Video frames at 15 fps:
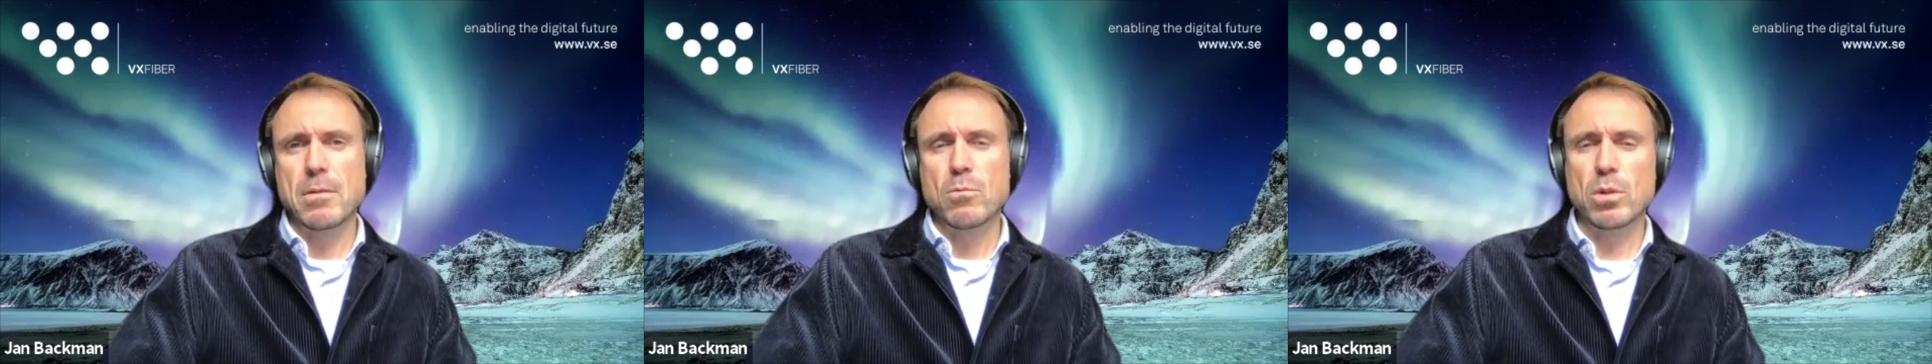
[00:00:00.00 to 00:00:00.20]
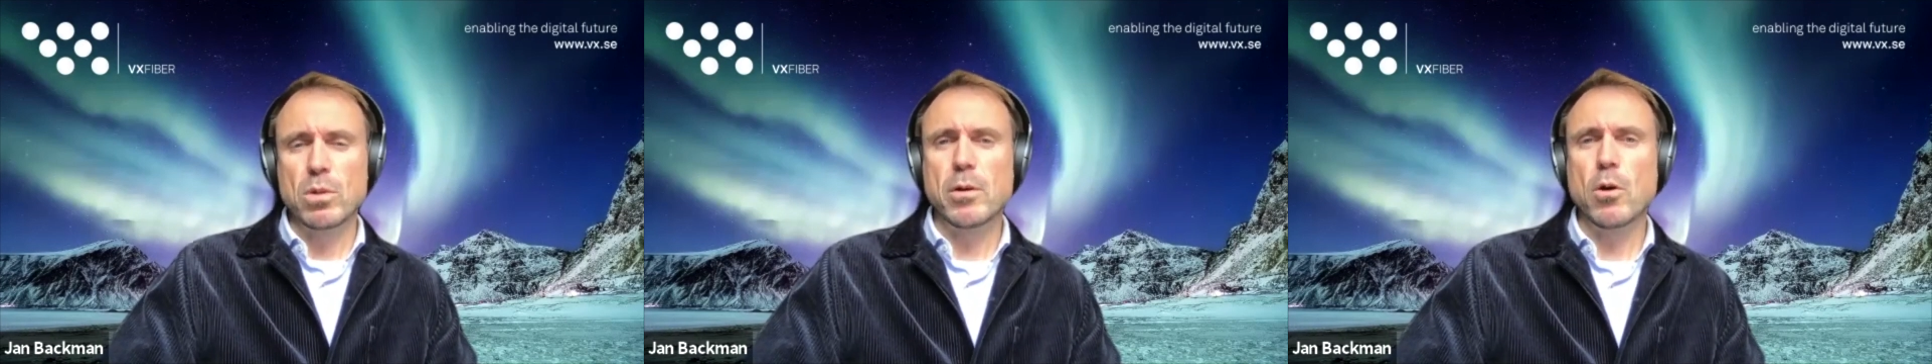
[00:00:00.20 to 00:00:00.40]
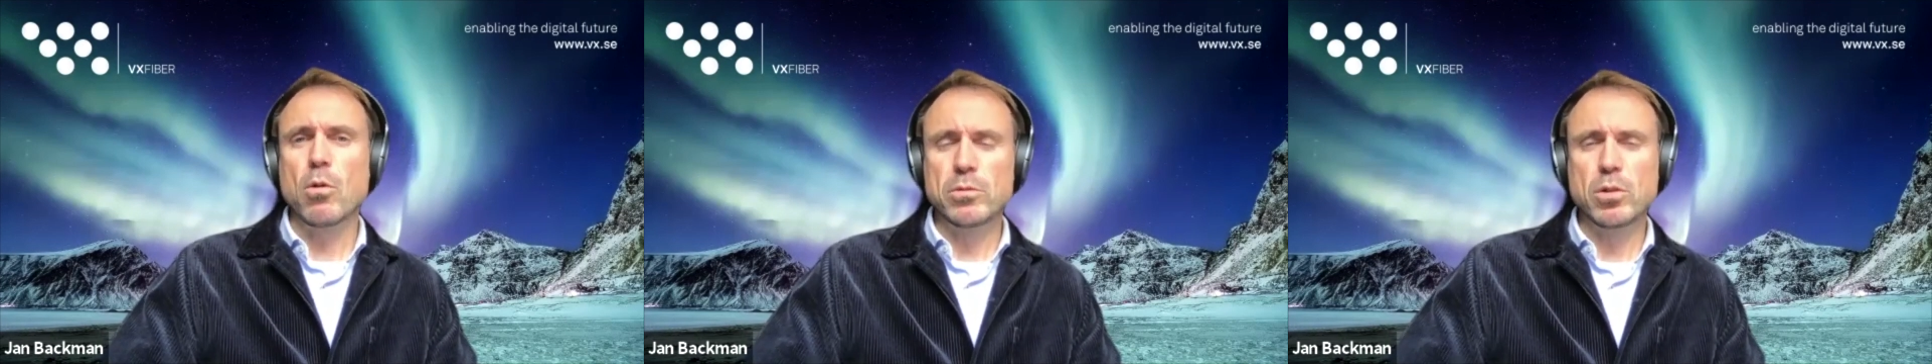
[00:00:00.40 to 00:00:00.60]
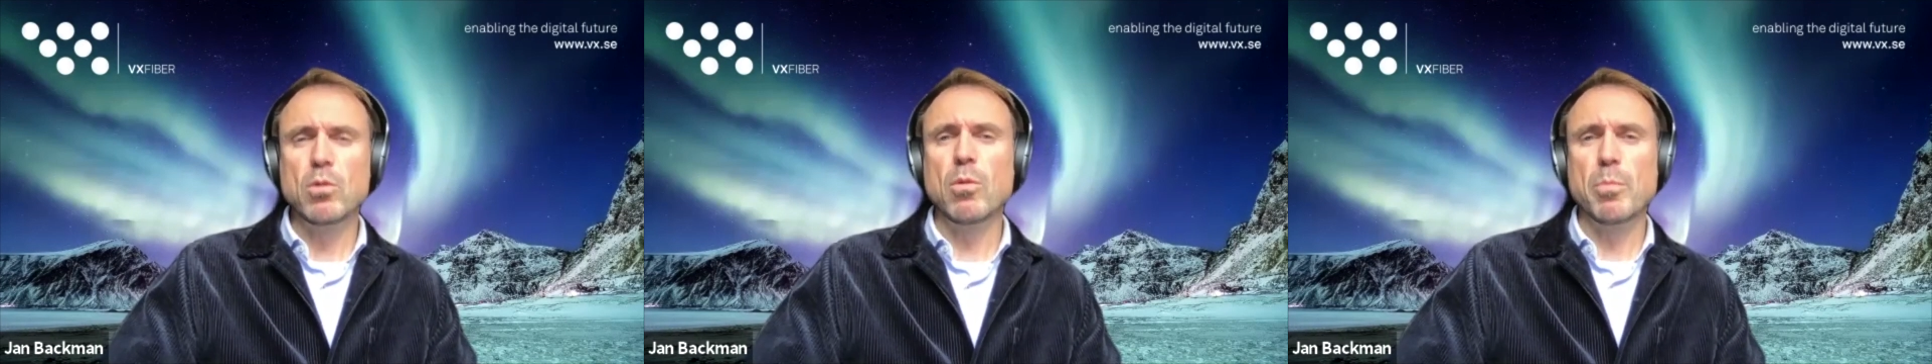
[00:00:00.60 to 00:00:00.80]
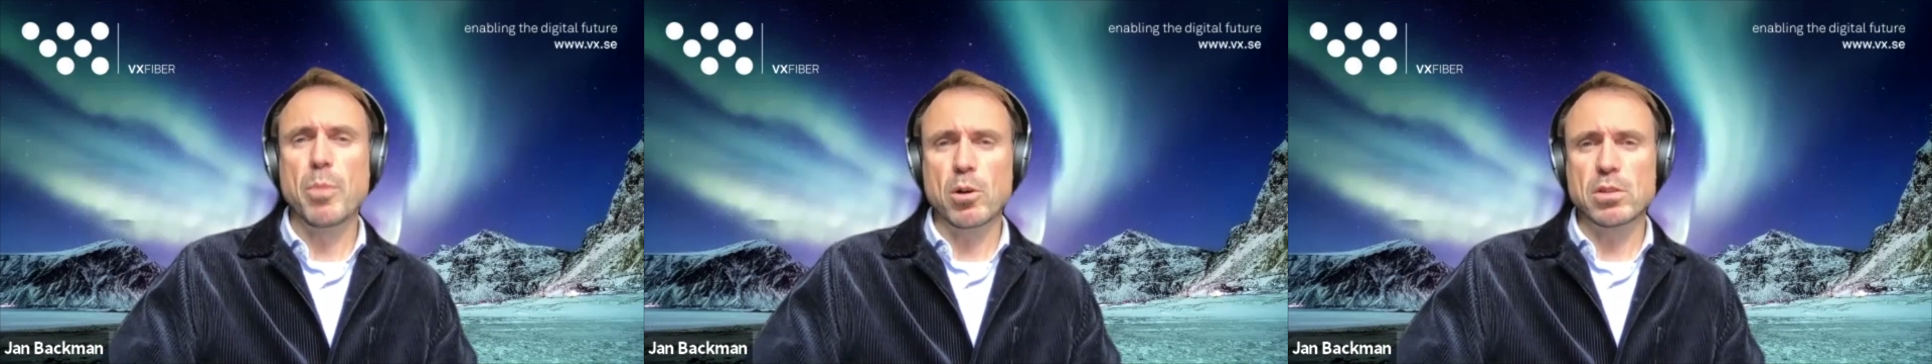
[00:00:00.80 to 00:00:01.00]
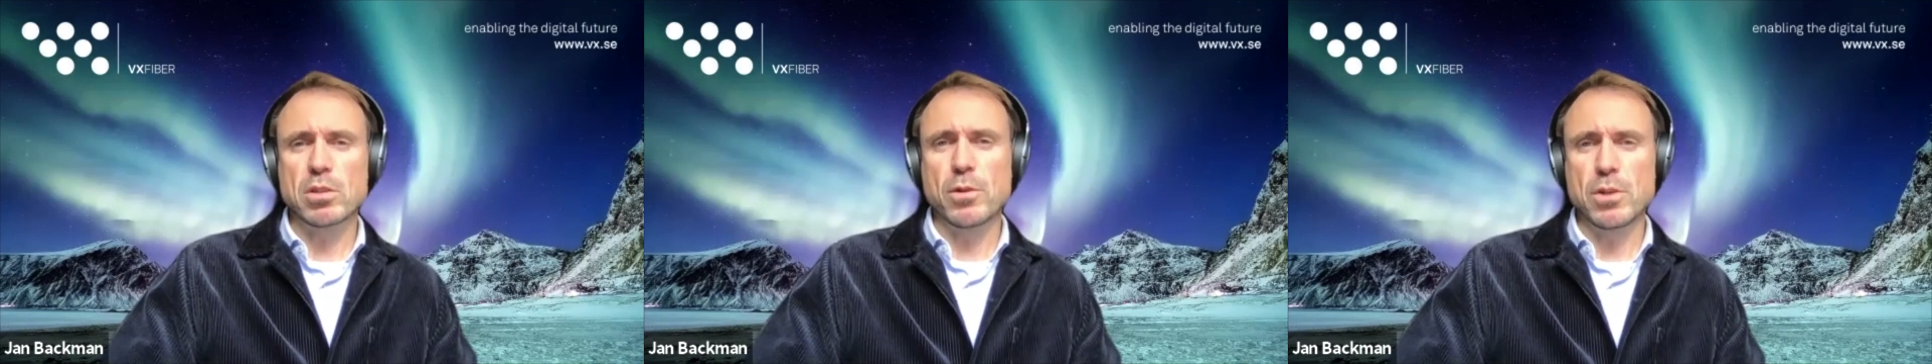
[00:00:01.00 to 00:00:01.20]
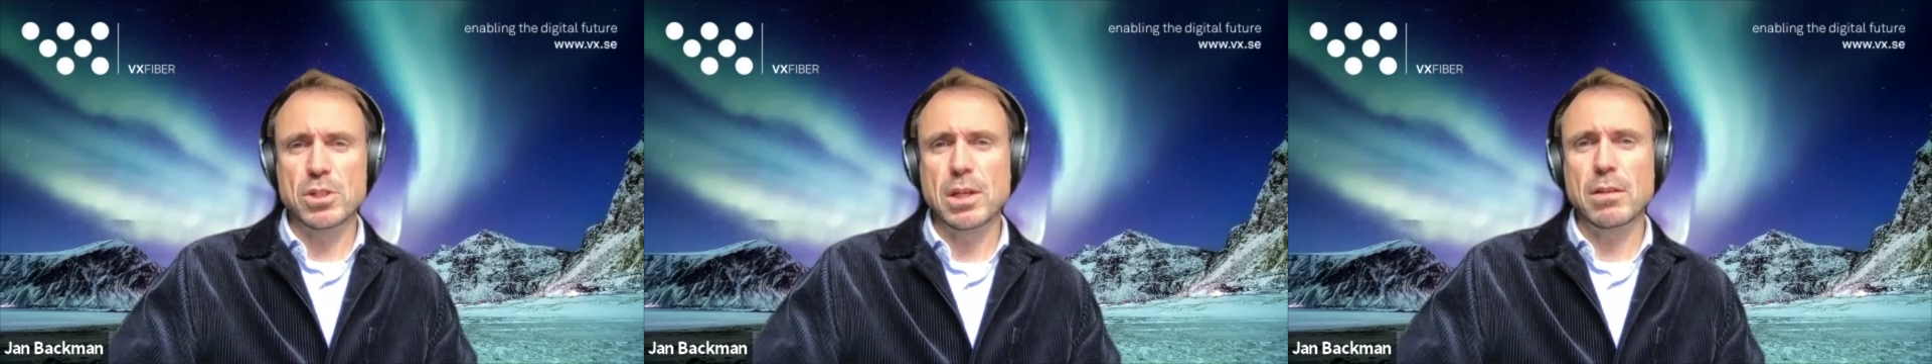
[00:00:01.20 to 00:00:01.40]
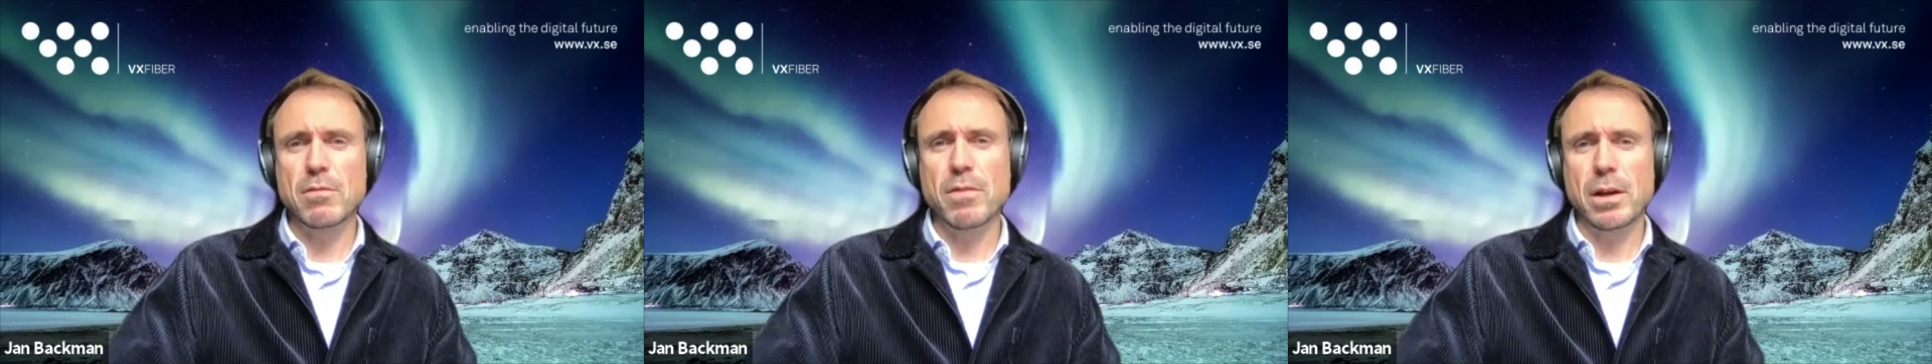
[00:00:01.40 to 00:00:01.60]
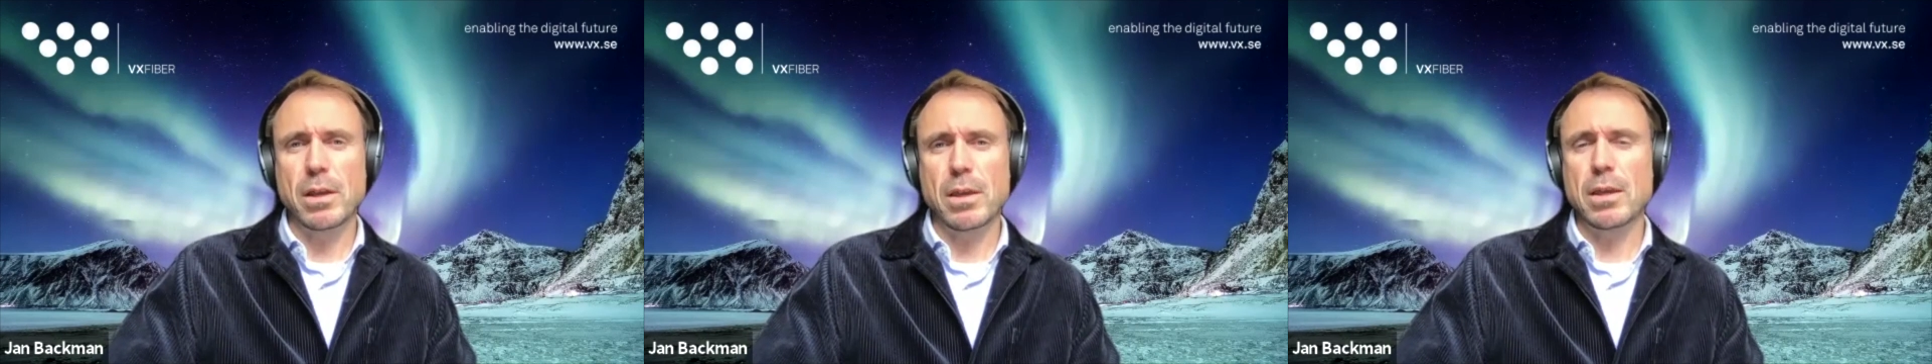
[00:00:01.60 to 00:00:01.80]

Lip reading: well, the whole toolbox for the Stadtwerke,